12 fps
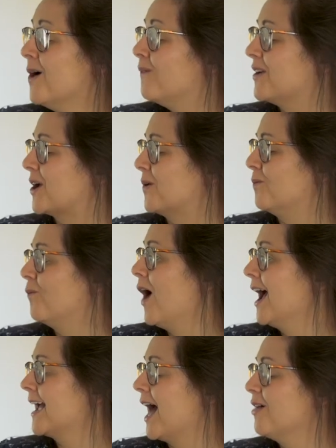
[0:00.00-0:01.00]
we could
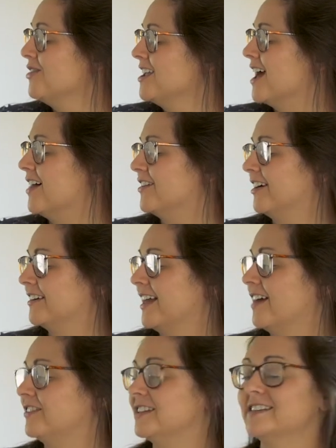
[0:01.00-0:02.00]
walk out the other,
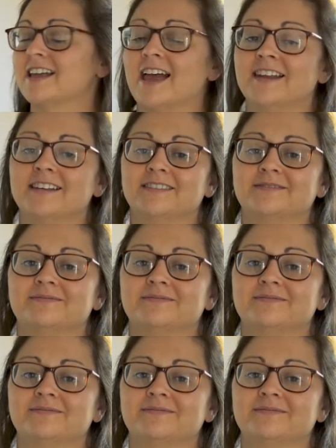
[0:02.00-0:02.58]
Kevin said.